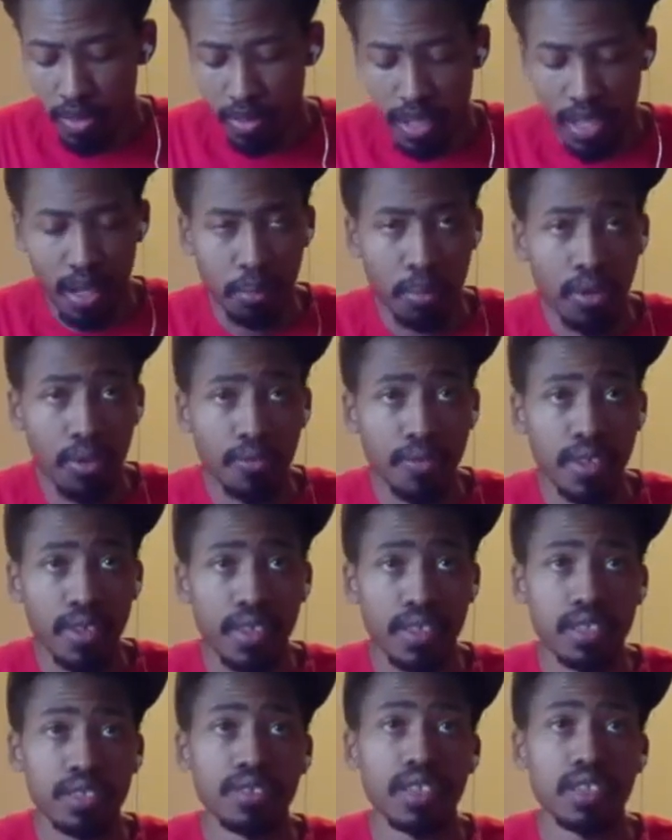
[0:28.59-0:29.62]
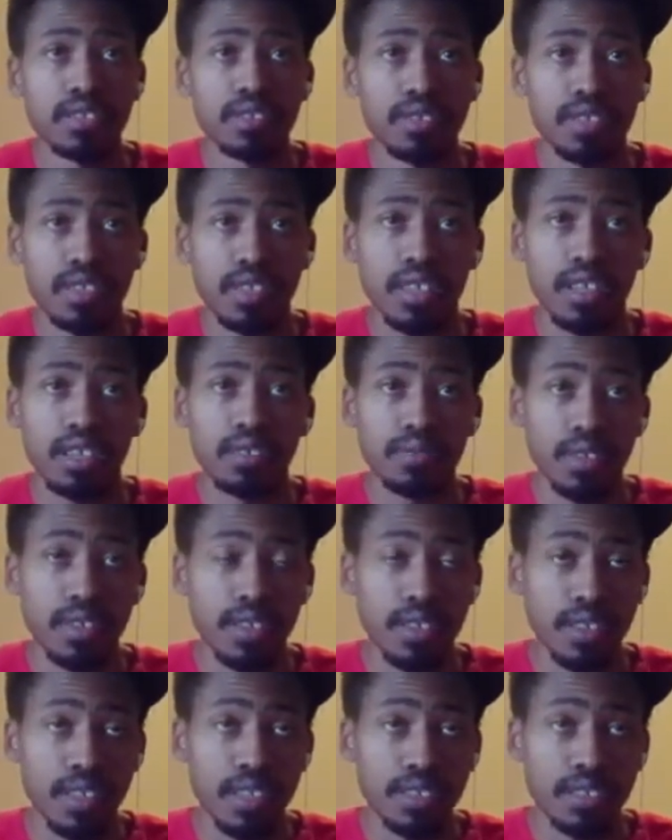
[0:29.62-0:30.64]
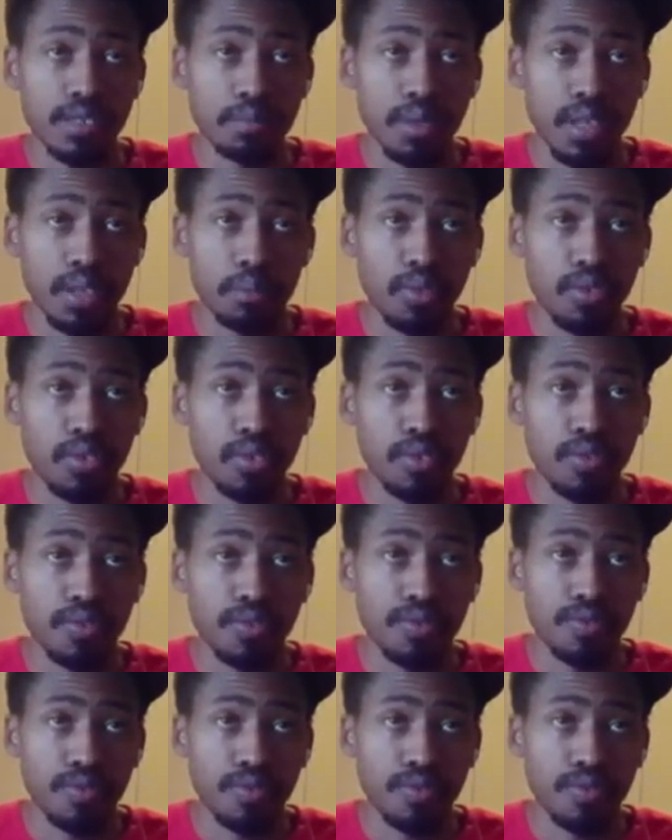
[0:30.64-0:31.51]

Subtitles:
Dan Murphy get traded to the Cubs. I think that's a big move